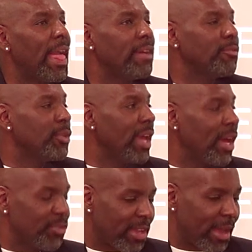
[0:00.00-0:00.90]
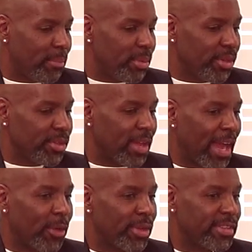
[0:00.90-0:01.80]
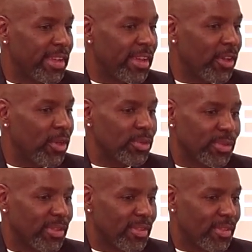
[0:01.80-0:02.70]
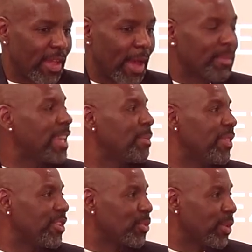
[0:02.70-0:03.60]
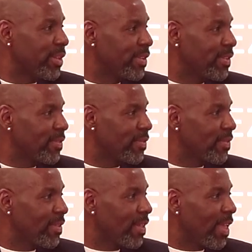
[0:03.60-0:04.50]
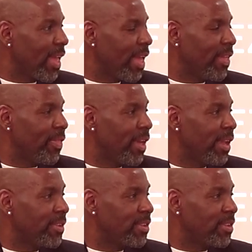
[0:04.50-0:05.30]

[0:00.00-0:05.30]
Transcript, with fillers: Every house that I build, I always say, oh, I'm keeping this one. And then